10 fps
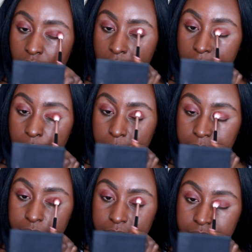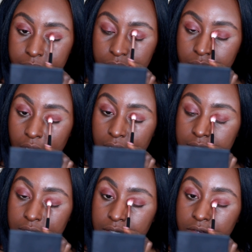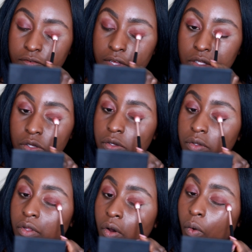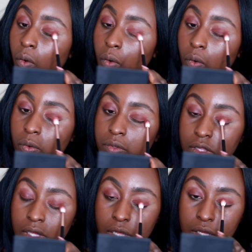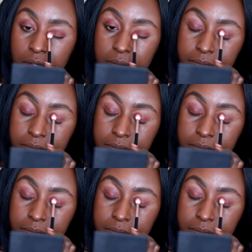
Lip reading: and set a venue, the whole thing.